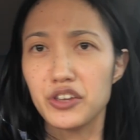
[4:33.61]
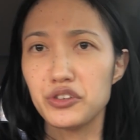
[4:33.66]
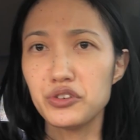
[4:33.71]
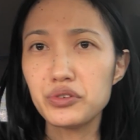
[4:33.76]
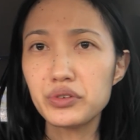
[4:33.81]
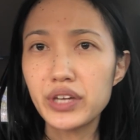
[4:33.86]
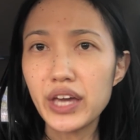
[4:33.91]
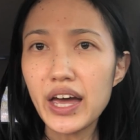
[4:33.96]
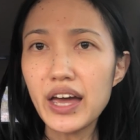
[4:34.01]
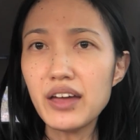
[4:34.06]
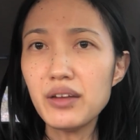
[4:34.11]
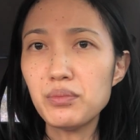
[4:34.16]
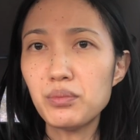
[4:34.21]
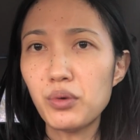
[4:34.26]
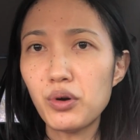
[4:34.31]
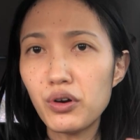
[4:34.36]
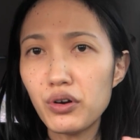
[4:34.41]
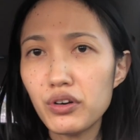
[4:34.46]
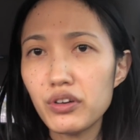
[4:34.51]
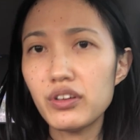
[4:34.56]
you get
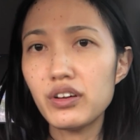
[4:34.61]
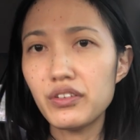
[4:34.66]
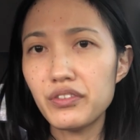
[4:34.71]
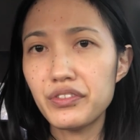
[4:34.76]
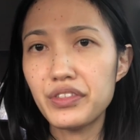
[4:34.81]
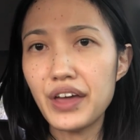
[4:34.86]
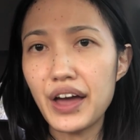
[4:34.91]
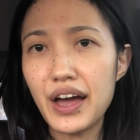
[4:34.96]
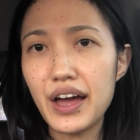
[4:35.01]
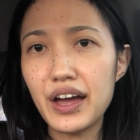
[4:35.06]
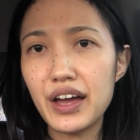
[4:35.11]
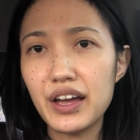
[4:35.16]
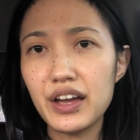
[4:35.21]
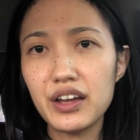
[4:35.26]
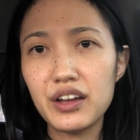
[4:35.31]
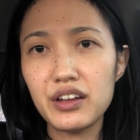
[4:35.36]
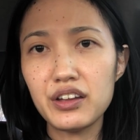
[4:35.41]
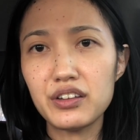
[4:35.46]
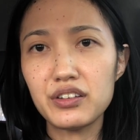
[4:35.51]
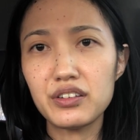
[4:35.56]
more of
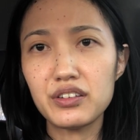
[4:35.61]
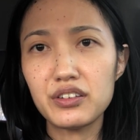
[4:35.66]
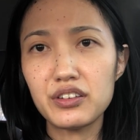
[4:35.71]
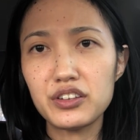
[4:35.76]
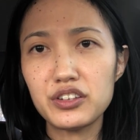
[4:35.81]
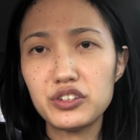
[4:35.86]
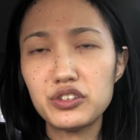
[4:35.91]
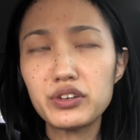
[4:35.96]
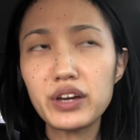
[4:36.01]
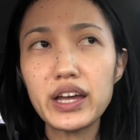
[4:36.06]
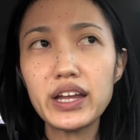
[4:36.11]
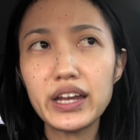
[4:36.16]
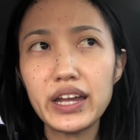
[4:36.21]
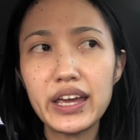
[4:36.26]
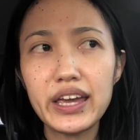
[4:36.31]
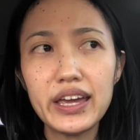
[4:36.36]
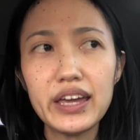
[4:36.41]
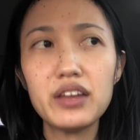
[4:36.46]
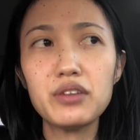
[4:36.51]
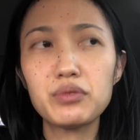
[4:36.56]
that, you get
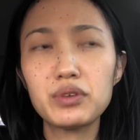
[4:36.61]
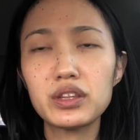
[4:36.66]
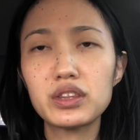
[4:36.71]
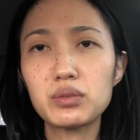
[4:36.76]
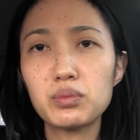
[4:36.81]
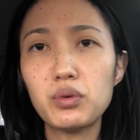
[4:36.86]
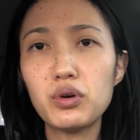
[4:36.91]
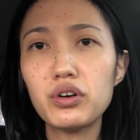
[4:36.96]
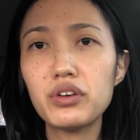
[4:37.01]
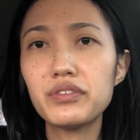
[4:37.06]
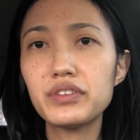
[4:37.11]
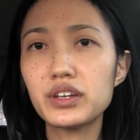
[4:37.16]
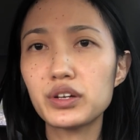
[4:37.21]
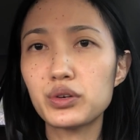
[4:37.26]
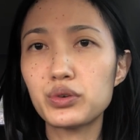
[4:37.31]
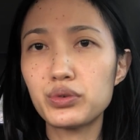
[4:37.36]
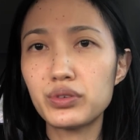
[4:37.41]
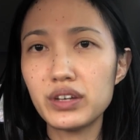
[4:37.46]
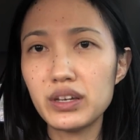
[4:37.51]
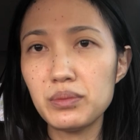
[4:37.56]
hit with more of the
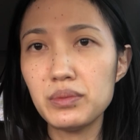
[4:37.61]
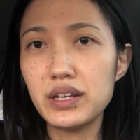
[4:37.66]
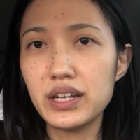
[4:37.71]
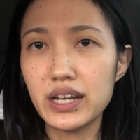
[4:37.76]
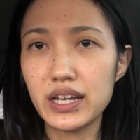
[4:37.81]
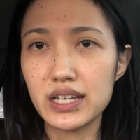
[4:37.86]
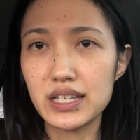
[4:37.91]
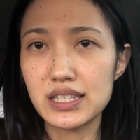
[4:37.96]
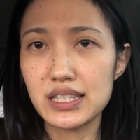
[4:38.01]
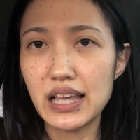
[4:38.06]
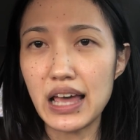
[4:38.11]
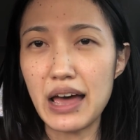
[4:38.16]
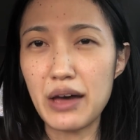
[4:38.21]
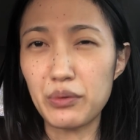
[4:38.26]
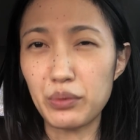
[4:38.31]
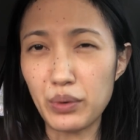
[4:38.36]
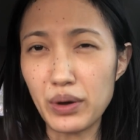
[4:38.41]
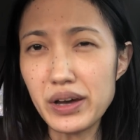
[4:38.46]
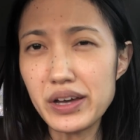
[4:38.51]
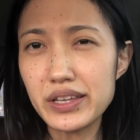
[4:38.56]
creaminess
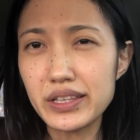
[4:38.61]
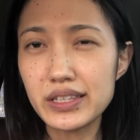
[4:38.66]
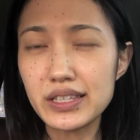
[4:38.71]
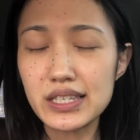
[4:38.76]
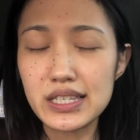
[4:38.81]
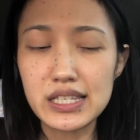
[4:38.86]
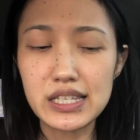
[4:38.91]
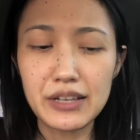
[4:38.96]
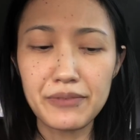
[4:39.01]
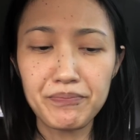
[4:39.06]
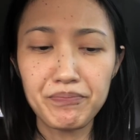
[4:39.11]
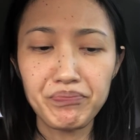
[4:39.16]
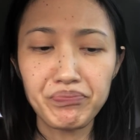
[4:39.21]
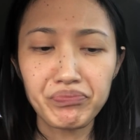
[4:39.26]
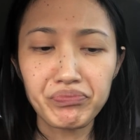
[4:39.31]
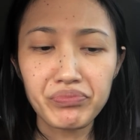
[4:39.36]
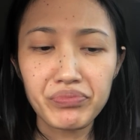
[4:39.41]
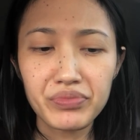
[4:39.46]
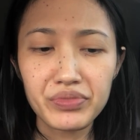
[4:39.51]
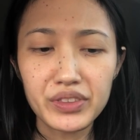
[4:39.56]
at once.
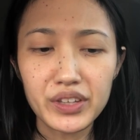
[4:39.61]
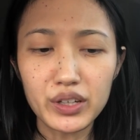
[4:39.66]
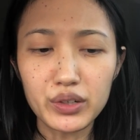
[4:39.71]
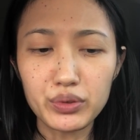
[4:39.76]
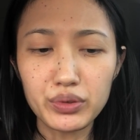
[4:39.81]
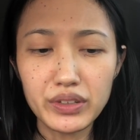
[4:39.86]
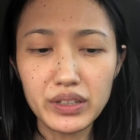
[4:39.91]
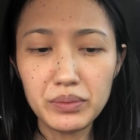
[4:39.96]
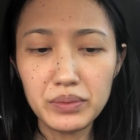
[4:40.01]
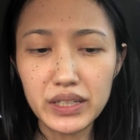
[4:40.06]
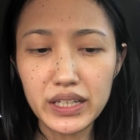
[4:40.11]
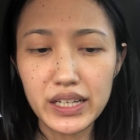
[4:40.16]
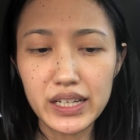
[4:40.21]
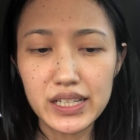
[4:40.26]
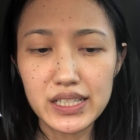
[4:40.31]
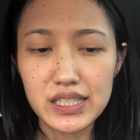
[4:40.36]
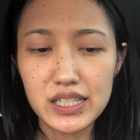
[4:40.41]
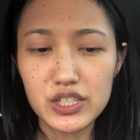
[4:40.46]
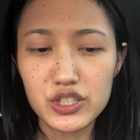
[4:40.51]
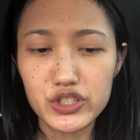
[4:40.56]
The
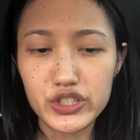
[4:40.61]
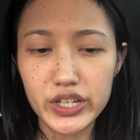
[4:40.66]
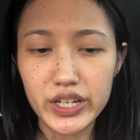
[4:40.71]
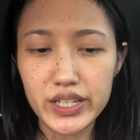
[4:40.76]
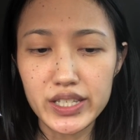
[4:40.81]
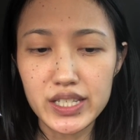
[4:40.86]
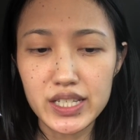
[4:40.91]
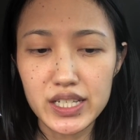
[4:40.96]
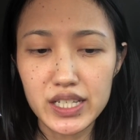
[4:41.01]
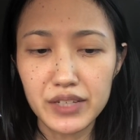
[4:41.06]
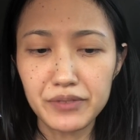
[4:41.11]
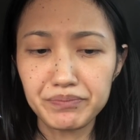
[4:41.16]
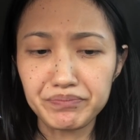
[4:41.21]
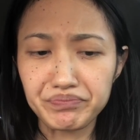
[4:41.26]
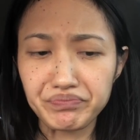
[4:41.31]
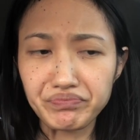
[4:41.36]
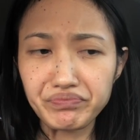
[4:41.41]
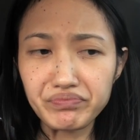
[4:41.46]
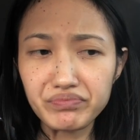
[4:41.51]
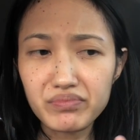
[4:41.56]
creaminess and just
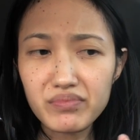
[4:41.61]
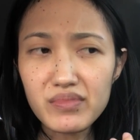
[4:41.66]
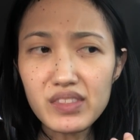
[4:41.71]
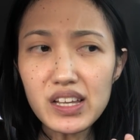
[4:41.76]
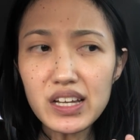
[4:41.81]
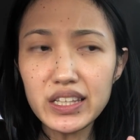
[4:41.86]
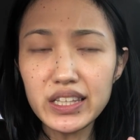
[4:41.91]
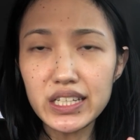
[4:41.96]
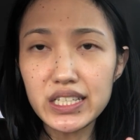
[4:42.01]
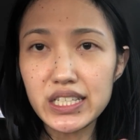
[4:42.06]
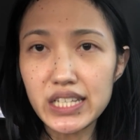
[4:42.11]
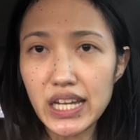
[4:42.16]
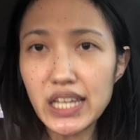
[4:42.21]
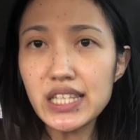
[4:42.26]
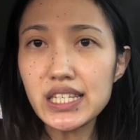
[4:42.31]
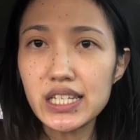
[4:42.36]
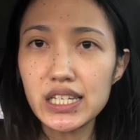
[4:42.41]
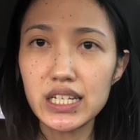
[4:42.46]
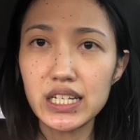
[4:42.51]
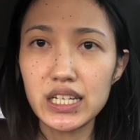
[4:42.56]
the
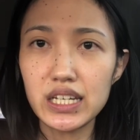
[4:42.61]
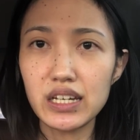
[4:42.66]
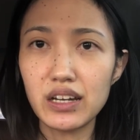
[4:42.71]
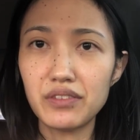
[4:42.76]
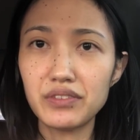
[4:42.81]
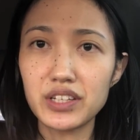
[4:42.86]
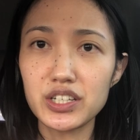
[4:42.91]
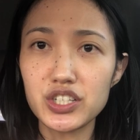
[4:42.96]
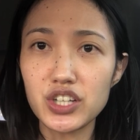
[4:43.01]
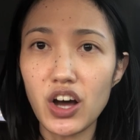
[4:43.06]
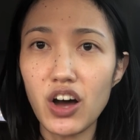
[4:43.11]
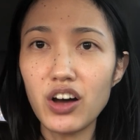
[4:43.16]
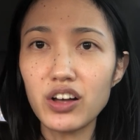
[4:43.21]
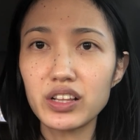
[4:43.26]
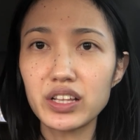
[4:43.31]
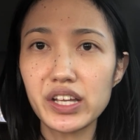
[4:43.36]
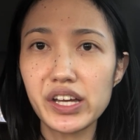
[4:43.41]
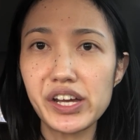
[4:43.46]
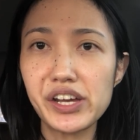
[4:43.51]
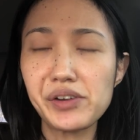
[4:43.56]
density of the
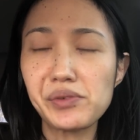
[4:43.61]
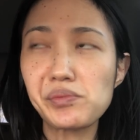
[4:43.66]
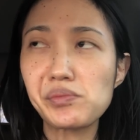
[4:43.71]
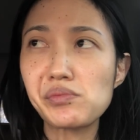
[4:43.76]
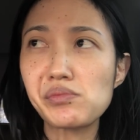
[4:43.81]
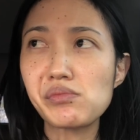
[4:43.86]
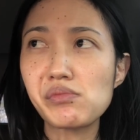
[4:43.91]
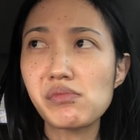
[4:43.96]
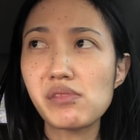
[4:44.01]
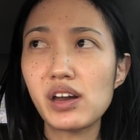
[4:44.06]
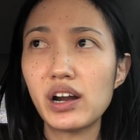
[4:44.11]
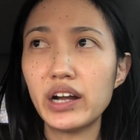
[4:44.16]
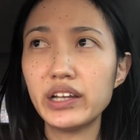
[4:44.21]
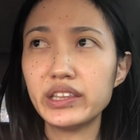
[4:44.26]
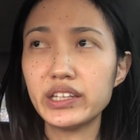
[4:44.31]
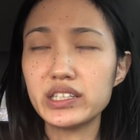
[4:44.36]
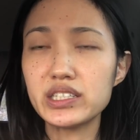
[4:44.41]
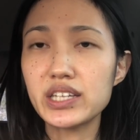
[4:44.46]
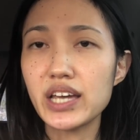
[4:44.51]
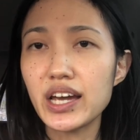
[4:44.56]
chocolate
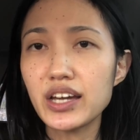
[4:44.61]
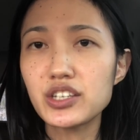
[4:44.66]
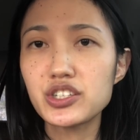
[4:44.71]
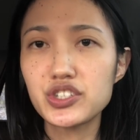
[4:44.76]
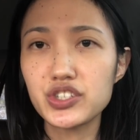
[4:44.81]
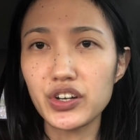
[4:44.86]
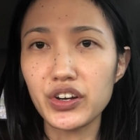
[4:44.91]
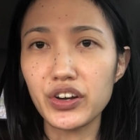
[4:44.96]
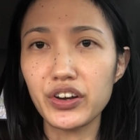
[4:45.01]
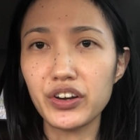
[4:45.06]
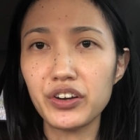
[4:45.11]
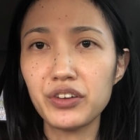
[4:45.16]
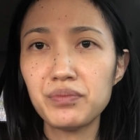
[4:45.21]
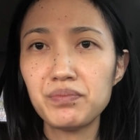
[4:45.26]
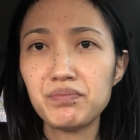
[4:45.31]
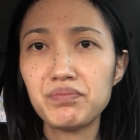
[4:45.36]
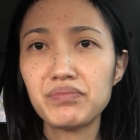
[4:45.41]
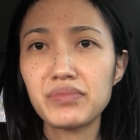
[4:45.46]
and the texture,